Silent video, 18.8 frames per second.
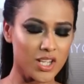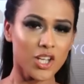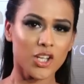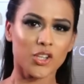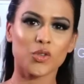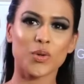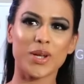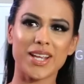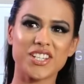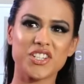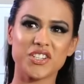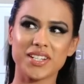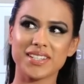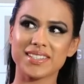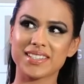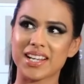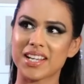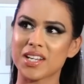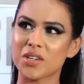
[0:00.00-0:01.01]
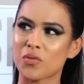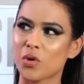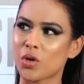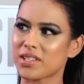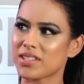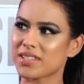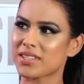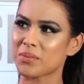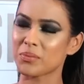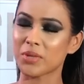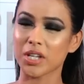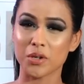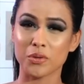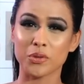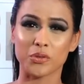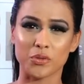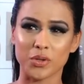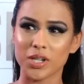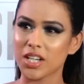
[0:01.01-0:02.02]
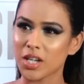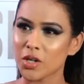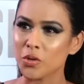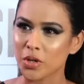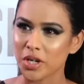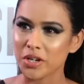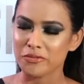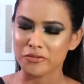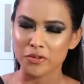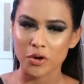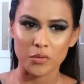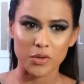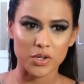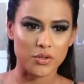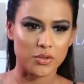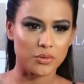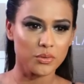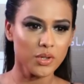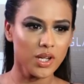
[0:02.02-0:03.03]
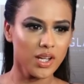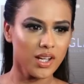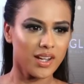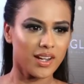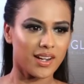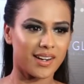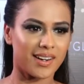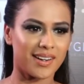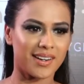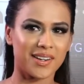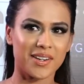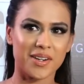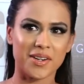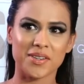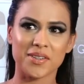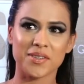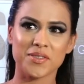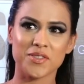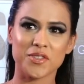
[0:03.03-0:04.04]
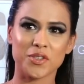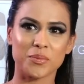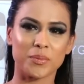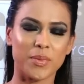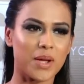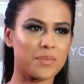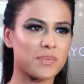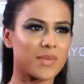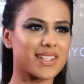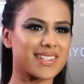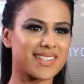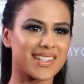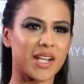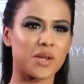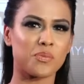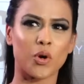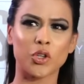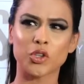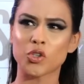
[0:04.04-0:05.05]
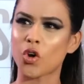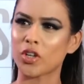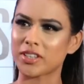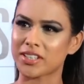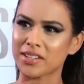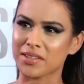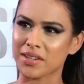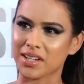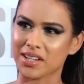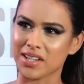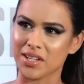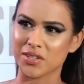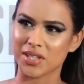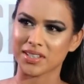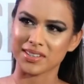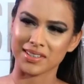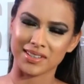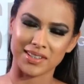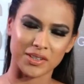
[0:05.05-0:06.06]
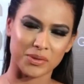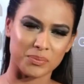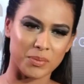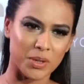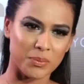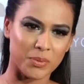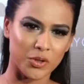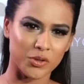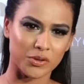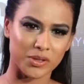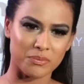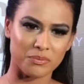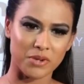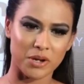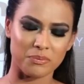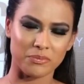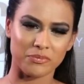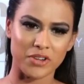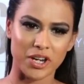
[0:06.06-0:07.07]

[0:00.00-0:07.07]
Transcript: So HD Style Awards is something I was really looking forward to. So I wanted to keep my style very gothic this time, because I'm